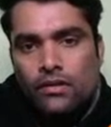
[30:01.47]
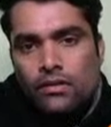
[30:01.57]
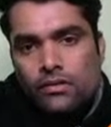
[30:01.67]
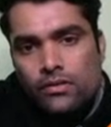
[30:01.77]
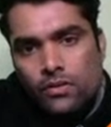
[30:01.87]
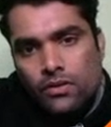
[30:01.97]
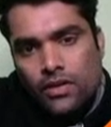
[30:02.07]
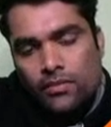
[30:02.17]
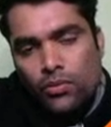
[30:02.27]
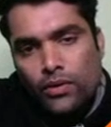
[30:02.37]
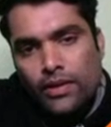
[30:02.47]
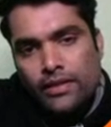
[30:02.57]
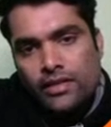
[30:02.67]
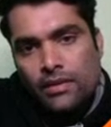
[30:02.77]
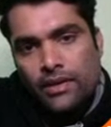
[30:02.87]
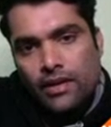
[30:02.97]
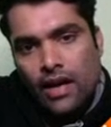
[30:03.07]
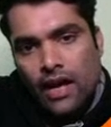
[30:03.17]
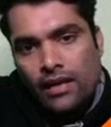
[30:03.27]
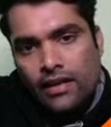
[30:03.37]
So W net is given.
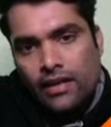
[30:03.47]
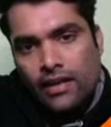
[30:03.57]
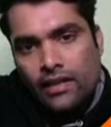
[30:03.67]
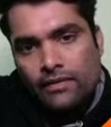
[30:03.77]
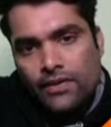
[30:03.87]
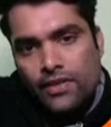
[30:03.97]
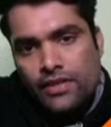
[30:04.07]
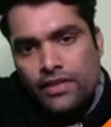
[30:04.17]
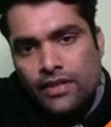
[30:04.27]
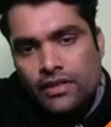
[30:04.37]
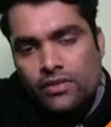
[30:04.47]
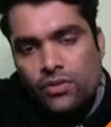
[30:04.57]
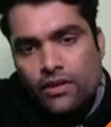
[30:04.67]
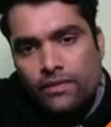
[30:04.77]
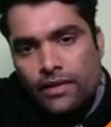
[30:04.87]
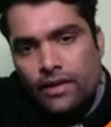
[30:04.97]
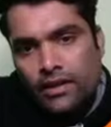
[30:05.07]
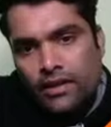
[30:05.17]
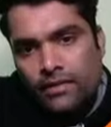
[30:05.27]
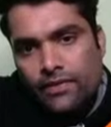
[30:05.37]
I can get efficiency. So
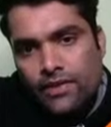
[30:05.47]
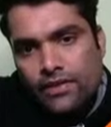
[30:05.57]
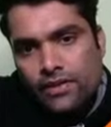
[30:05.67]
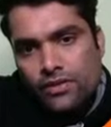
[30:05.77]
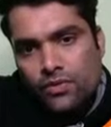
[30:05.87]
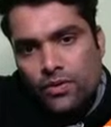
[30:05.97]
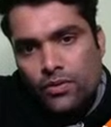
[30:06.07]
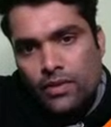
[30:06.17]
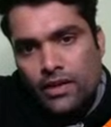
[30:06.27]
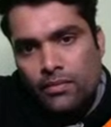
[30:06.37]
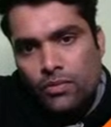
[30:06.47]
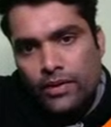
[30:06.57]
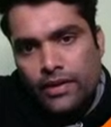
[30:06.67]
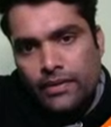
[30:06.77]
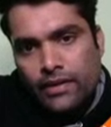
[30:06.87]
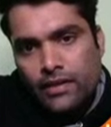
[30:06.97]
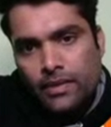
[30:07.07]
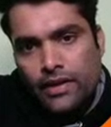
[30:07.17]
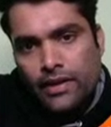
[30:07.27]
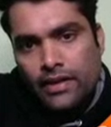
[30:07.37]
definitely efficiency is going to be W net divided
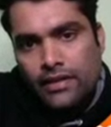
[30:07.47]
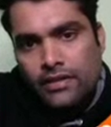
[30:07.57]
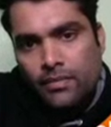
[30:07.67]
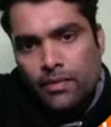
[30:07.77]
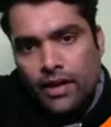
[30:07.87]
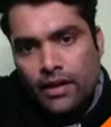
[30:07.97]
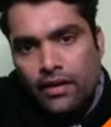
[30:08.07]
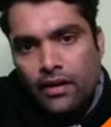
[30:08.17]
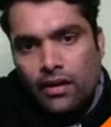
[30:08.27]
by heat supplied.